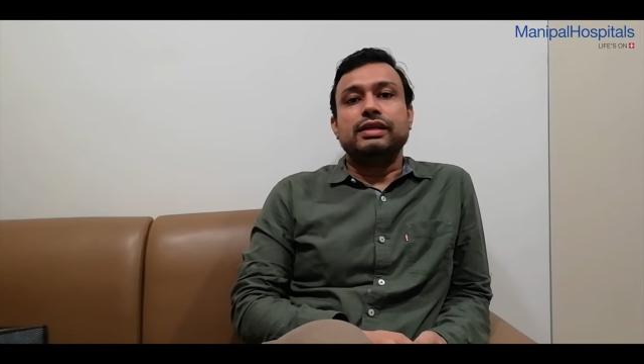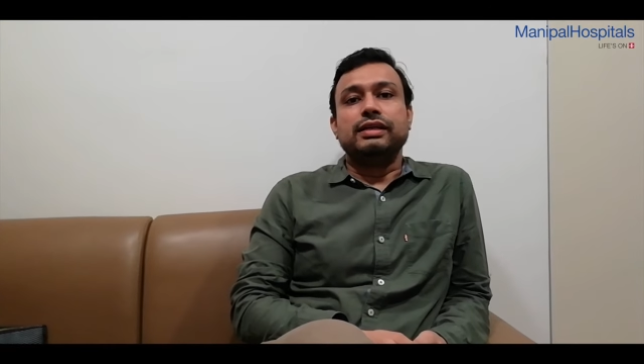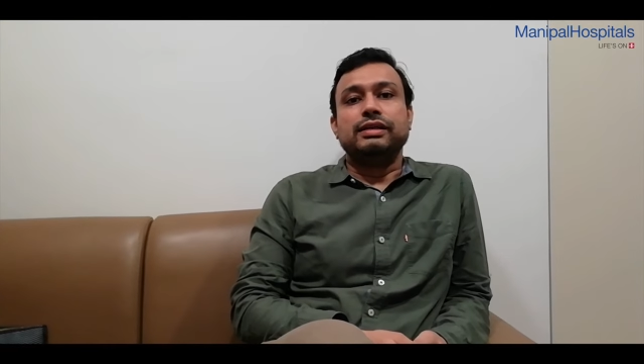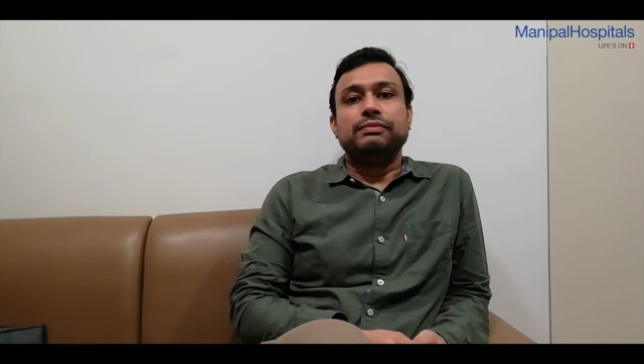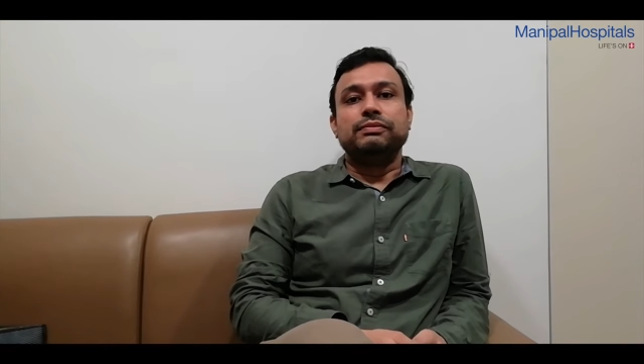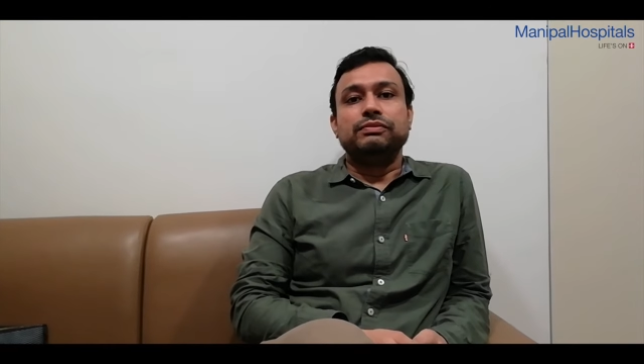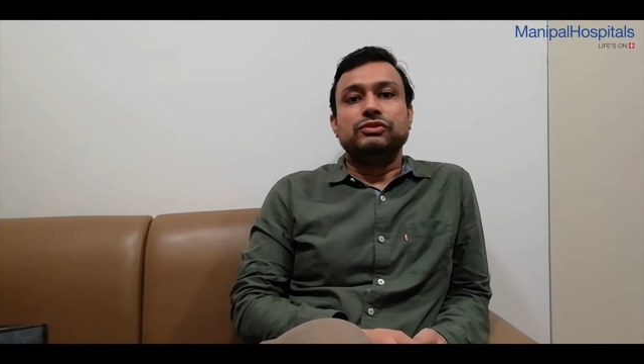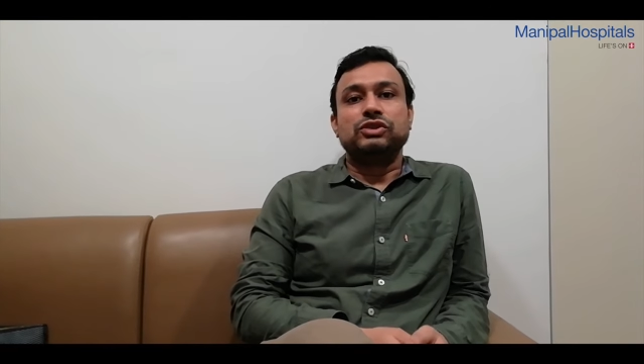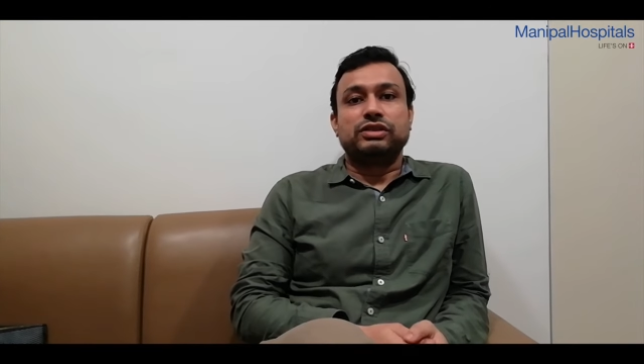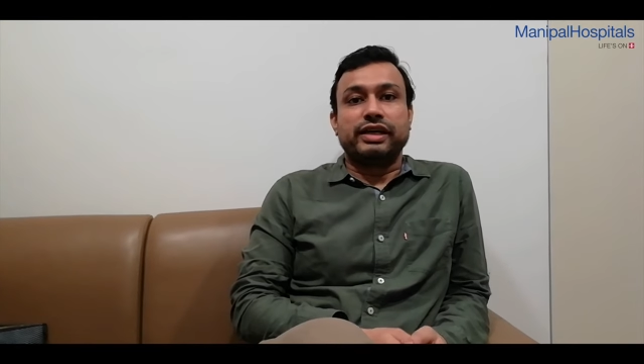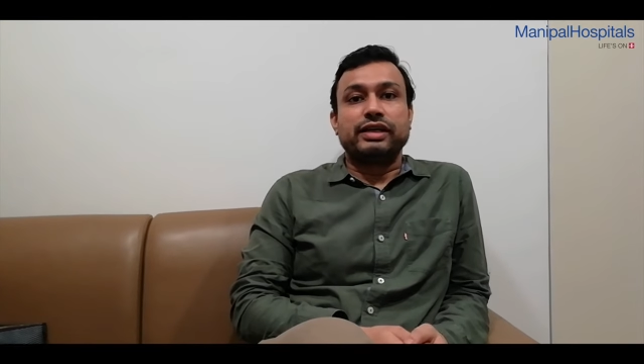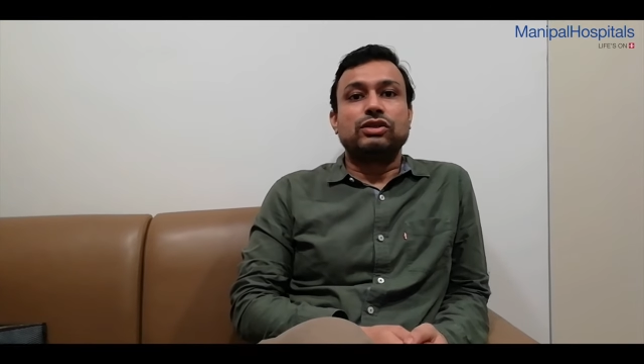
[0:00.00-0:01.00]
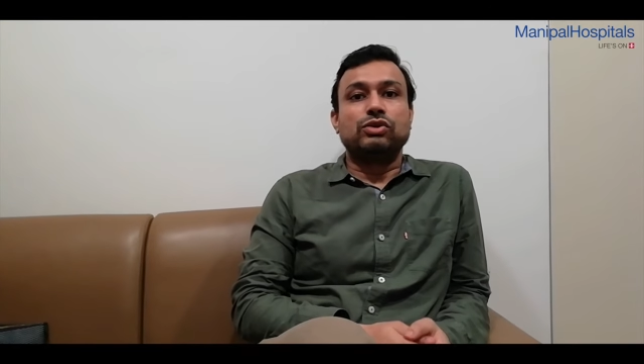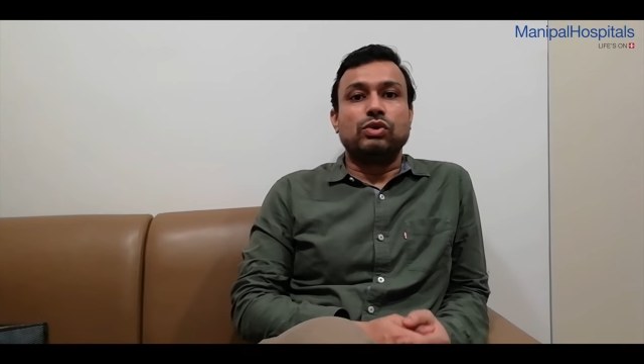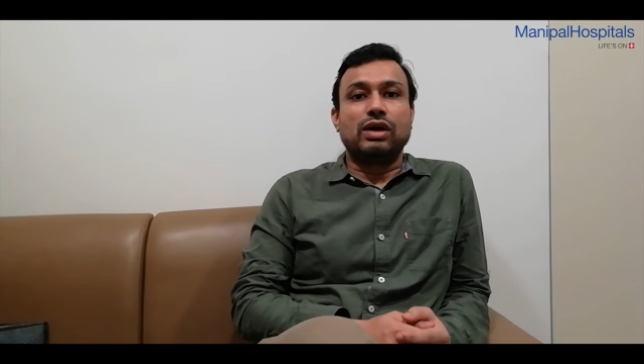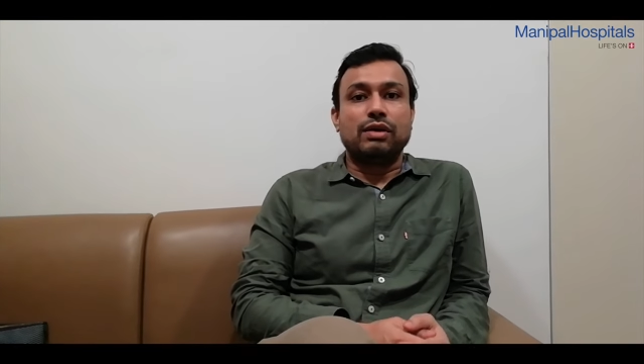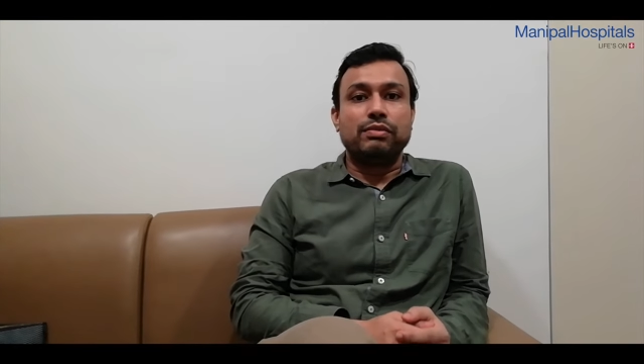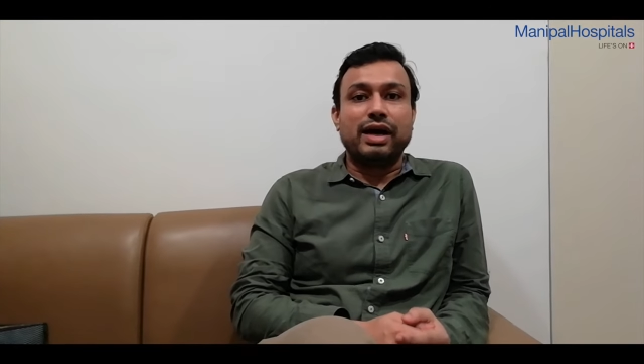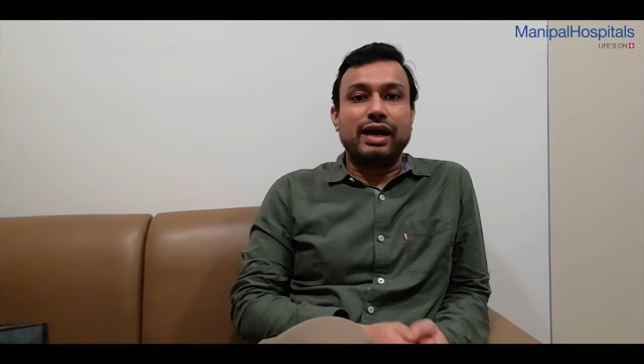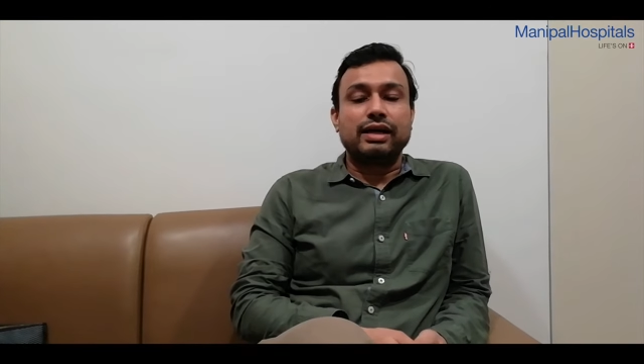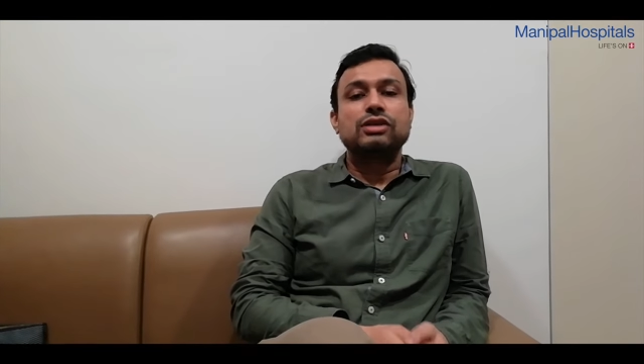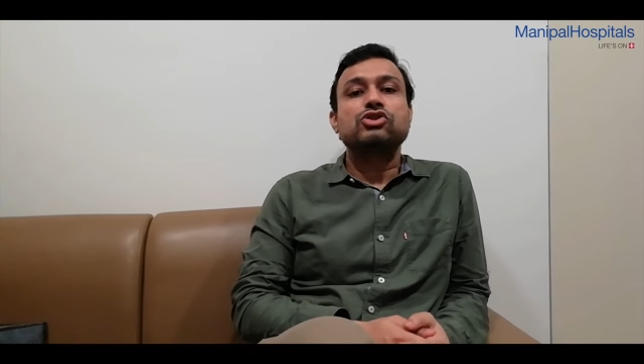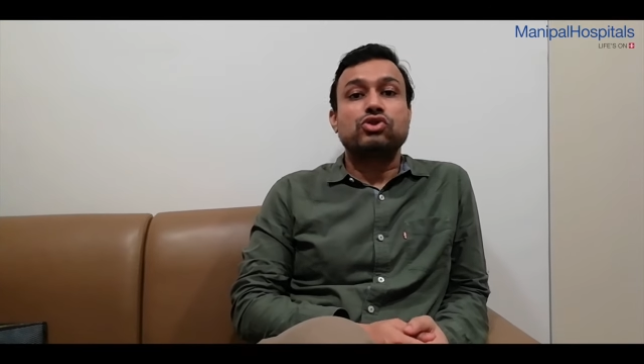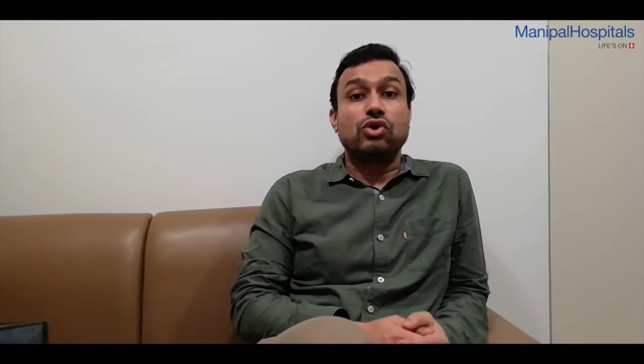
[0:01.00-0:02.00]
um, strength to come back
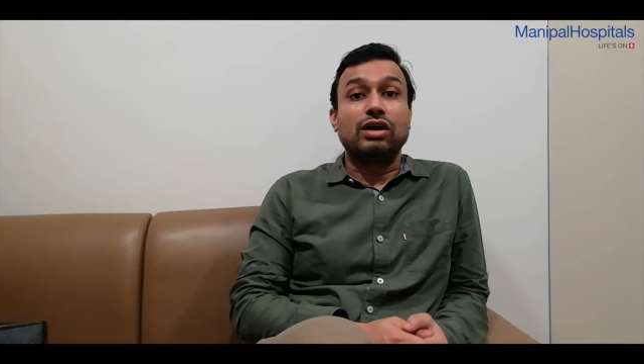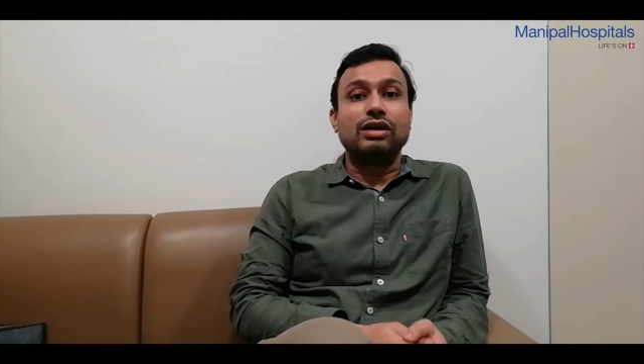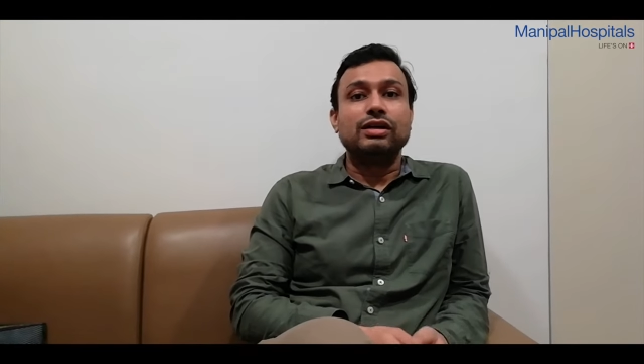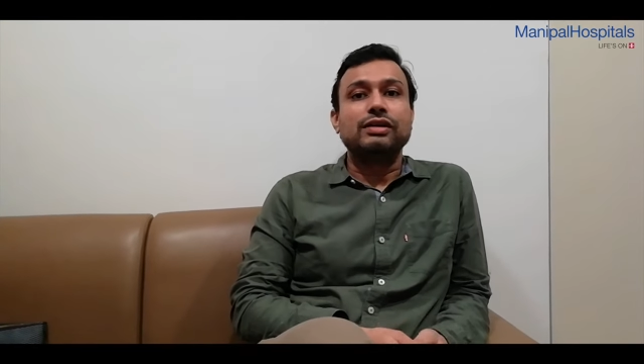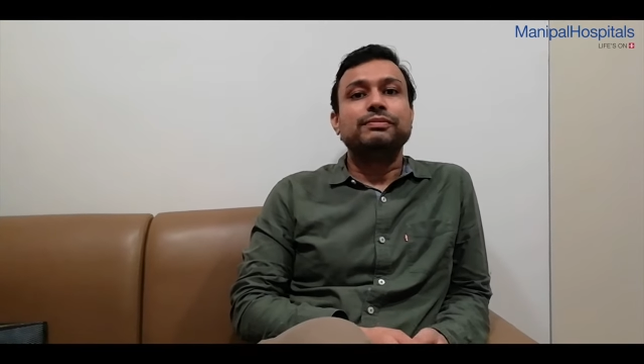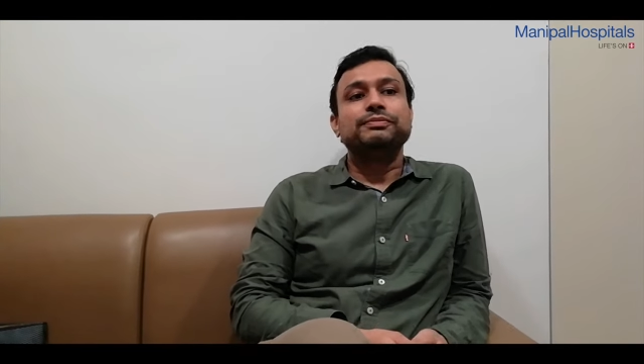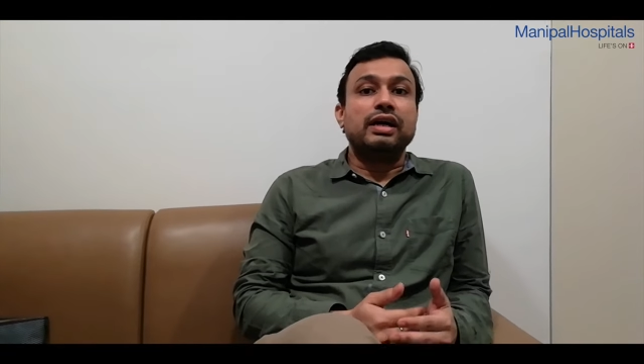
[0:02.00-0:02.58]
stronger.